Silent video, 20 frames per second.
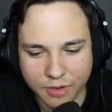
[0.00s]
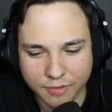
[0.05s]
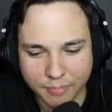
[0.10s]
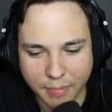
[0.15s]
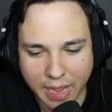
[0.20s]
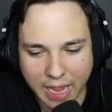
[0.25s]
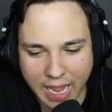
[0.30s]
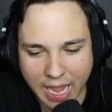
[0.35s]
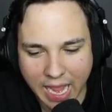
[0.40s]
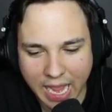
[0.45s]
of
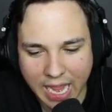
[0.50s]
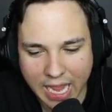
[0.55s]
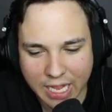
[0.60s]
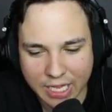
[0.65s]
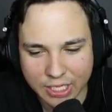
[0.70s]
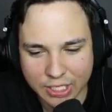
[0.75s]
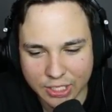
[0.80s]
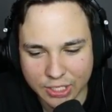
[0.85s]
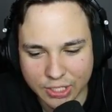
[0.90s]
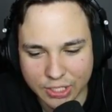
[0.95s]
my
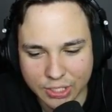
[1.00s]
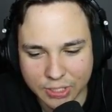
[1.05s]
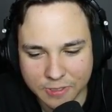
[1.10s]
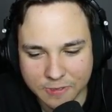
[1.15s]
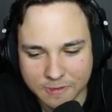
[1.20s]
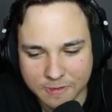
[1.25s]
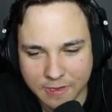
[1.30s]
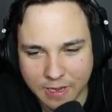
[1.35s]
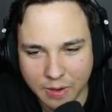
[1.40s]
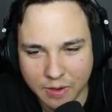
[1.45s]
hands
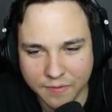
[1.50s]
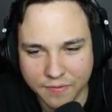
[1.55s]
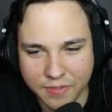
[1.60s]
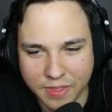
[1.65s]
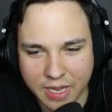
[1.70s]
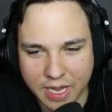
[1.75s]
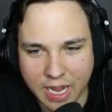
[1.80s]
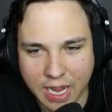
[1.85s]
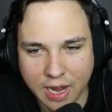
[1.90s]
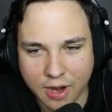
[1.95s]
out of
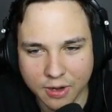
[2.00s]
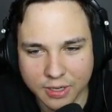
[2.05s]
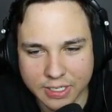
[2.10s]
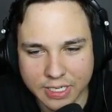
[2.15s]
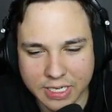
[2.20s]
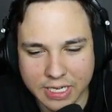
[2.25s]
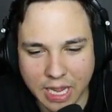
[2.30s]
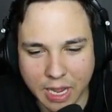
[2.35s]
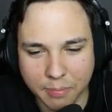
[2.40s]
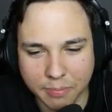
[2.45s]
thin air.
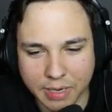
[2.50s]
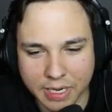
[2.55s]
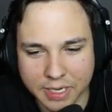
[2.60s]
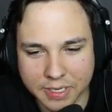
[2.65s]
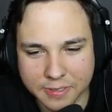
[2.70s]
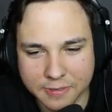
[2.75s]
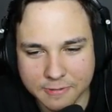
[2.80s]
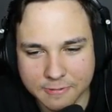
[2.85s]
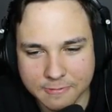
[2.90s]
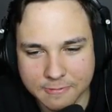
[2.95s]
Sit down,
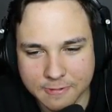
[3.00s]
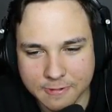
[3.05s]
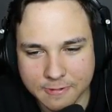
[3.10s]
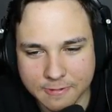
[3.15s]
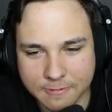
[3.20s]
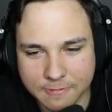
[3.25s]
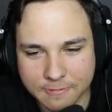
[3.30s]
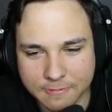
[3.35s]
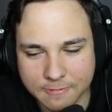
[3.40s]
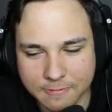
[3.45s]
please.
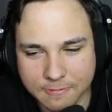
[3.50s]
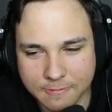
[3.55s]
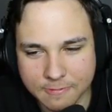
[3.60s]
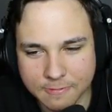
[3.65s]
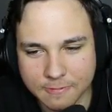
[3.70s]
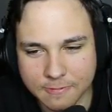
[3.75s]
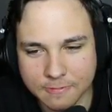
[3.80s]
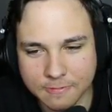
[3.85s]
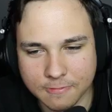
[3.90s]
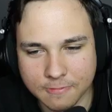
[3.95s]

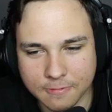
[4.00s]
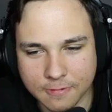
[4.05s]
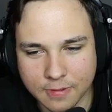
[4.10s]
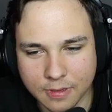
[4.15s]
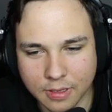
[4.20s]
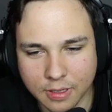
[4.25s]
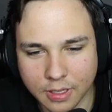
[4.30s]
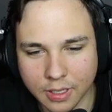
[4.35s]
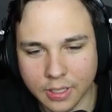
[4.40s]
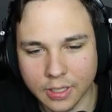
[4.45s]
Oh,
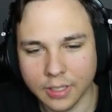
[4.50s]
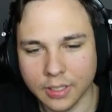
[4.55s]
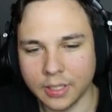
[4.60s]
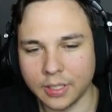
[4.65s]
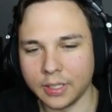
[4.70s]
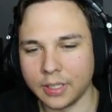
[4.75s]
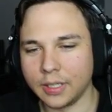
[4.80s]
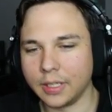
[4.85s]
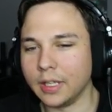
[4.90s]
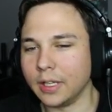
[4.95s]
oh,
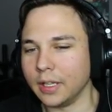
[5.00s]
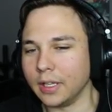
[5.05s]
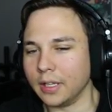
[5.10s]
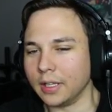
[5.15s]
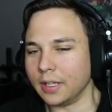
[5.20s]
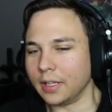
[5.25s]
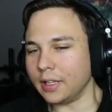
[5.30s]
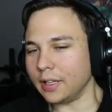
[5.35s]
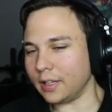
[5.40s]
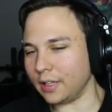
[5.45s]

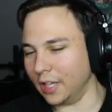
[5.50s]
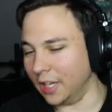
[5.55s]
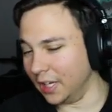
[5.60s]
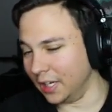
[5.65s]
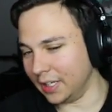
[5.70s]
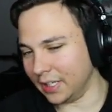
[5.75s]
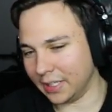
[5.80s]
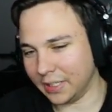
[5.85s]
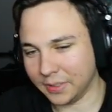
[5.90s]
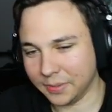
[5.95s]
okay.